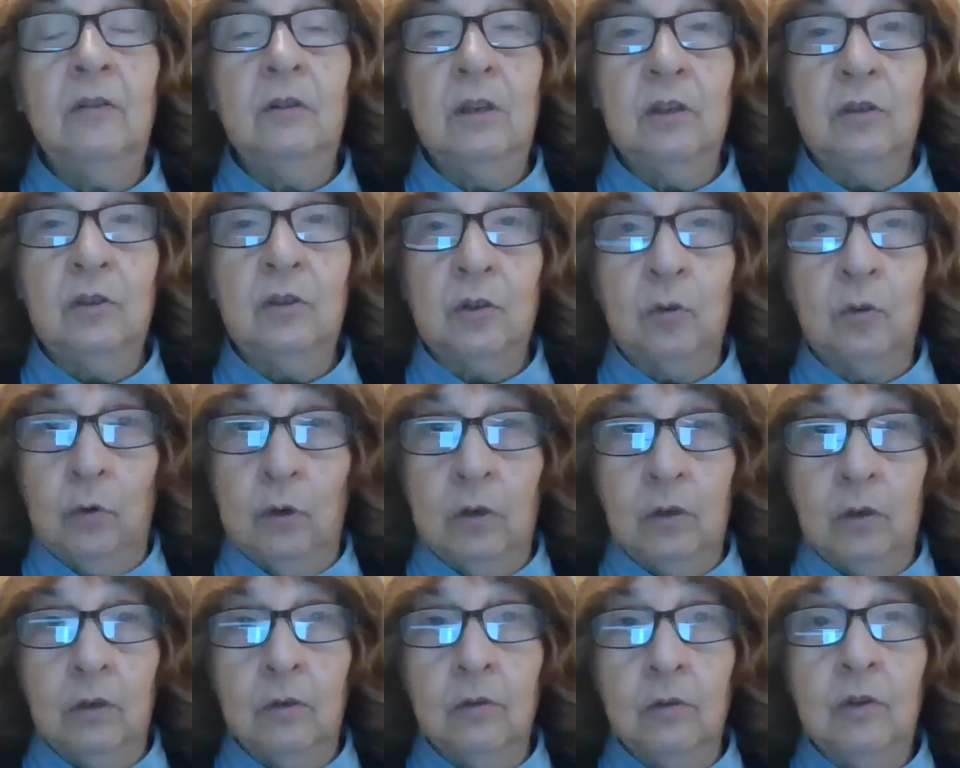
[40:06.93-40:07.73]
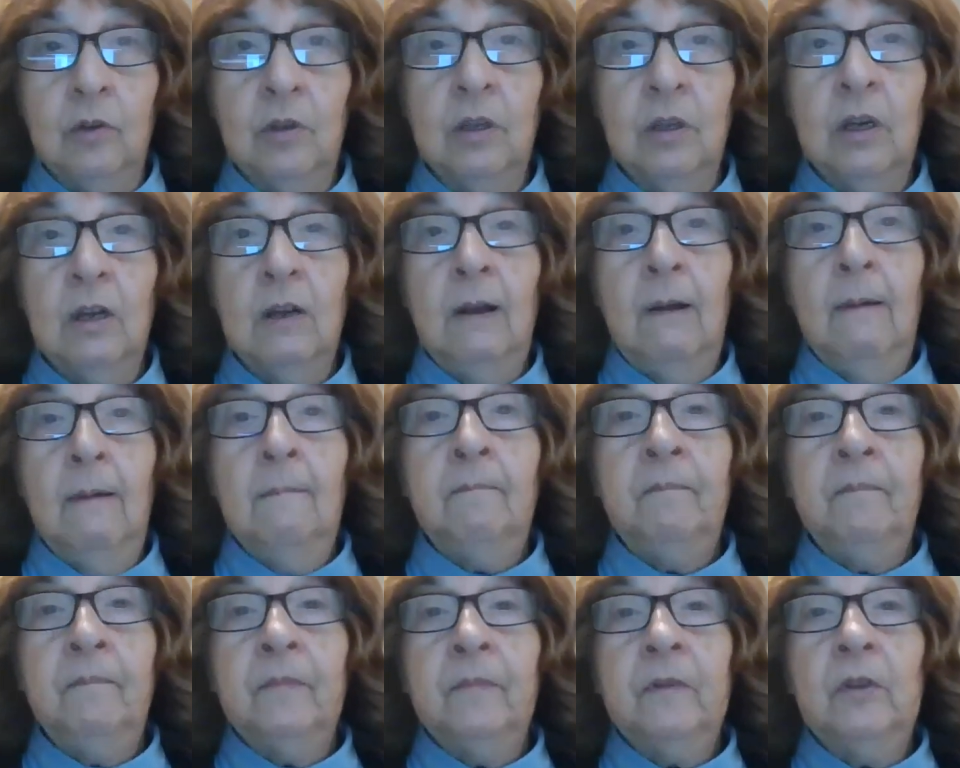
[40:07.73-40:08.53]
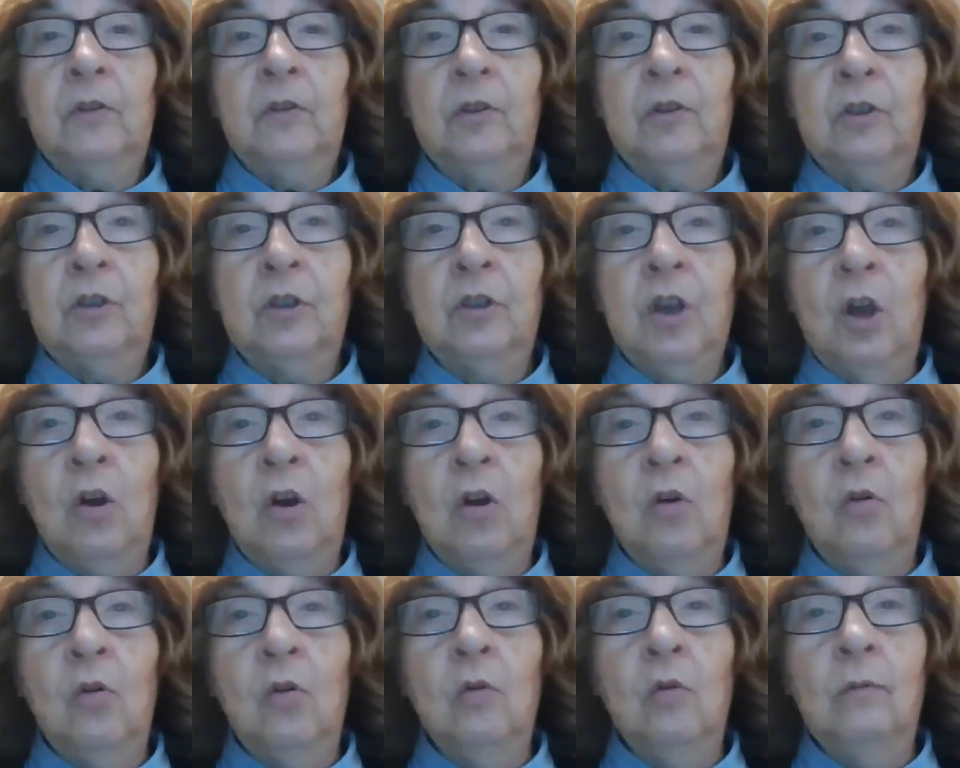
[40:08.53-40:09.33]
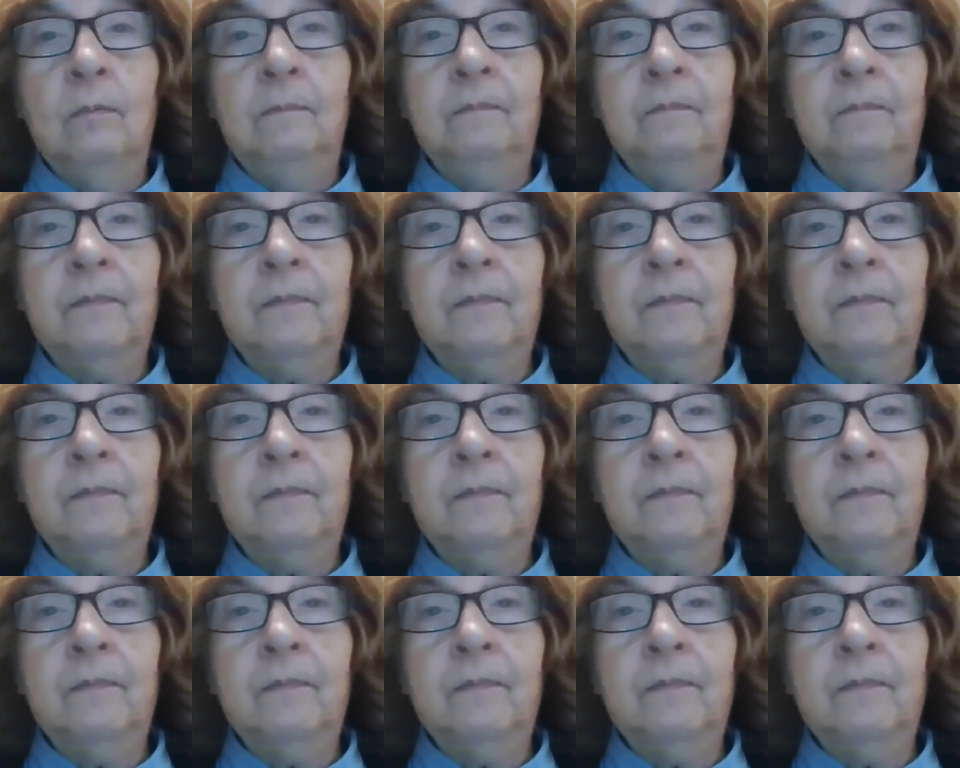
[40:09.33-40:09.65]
disorders. So